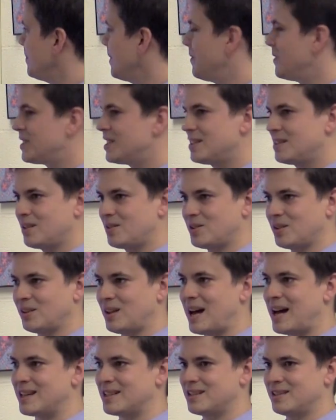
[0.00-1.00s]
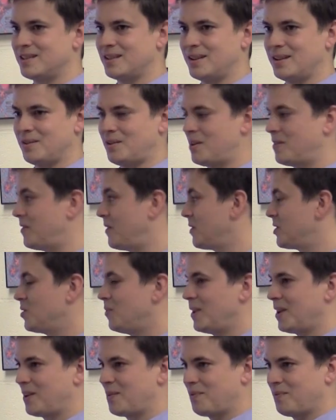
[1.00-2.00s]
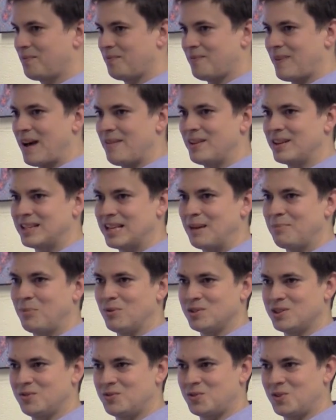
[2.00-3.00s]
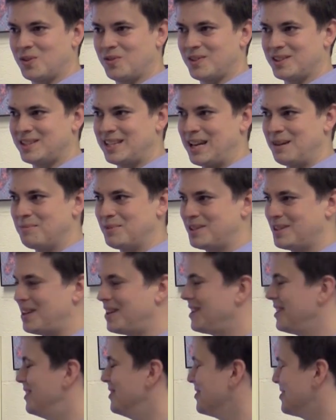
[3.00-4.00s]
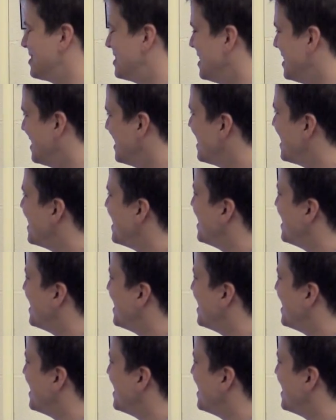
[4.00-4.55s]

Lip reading: There's lots of, I'll show like 5 examples of sort of the same study you'll see.